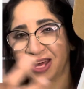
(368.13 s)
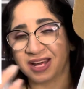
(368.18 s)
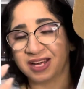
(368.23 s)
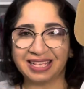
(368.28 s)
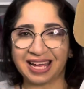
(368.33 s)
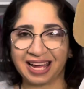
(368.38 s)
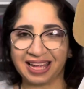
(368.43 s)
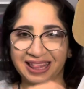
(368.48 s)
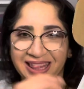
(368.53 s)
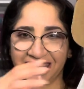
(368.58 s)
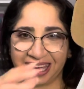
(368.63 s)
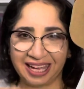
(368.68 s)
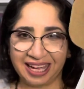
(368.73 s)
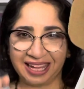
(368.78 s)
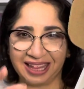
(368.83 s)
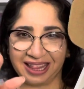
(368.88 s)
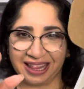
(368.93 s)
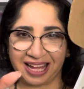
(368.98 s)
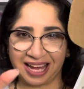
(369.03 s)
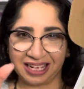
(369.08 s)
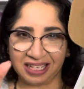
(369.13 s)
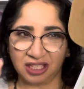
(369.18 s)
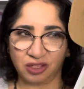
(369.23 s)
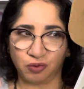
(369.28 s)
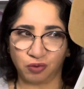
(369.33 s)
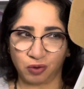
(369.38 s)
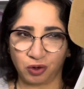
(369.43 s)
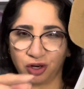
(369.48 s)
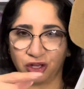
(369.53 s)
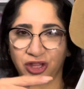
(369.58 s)
I think that is
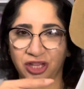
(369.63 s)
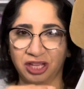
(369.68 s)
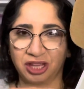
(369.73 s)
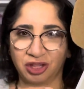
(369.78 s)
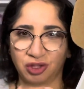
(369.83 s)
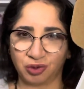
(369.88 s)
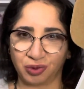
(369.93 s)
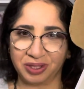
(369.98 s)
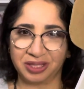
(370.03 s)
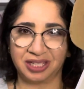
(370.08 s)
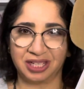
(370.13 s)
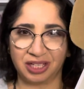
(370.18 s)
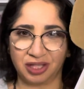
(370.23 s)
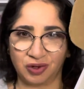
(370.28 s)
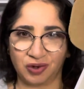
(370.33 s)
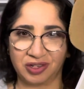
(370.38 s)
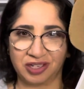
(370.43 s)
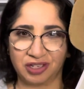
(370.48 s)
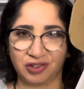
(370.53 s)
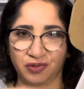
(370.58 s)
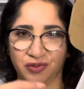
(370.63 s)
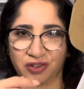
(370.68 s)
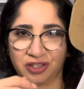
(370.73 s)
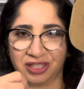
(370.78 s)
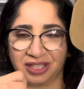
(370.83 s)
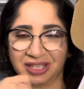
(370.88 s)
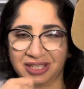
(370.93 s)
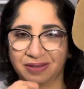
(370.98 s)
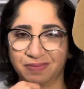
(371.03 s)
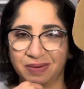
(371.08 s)
worth it $20 for
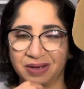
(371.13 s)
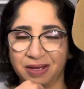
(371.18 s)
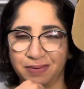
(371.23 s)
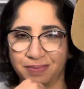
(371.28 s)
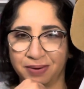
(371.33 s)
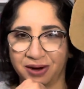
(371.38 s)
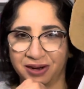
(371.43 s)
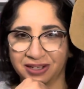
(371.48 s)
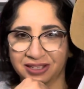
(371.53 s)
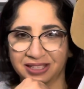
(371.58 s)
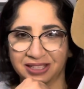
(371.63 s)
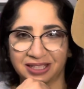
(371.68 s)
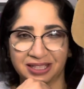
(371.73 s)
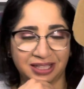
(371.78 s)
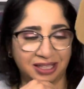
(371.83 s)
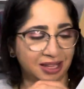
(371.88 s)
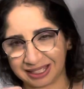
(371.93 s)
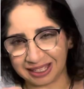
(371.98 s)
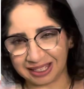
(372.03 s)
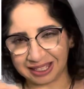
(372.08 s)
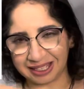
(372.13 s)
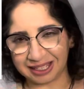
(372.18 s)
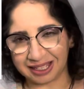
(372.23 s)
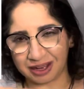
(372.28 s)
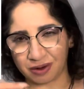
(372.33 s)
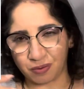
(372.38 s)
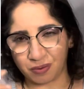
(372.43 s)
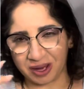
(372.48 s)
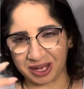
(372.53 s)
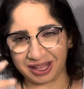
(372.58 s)
this mini box. This is
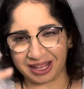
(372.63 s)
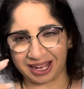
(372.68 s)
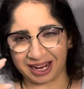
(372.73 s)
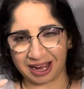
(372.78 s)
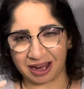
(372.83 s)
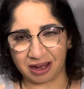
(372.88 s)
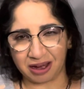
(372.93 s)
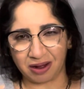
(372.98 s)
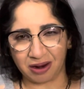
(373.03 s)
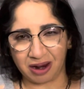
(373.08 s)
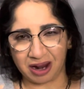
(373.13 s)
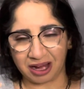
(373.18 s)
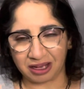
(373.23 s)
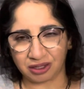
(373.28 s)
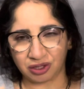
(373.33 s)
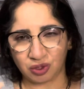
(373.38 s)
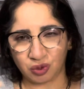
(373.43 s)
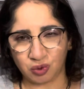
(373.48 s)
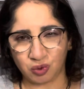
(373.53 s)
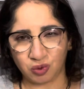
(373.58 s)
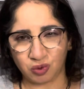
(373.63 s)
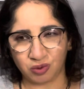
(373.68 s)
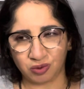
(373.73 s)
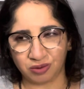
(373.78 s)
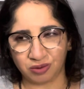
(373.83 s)
the way that I like to,